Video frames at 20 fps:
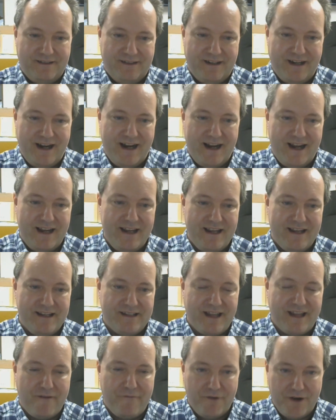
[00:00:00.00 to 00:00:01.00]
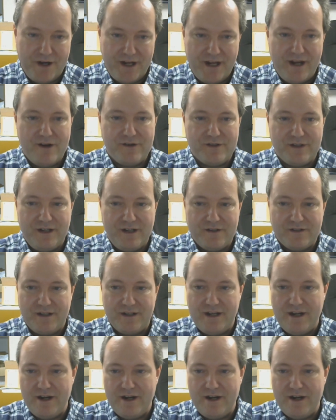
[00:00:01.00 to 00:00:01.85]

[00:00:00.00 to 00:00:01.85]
okay, is that for years and years and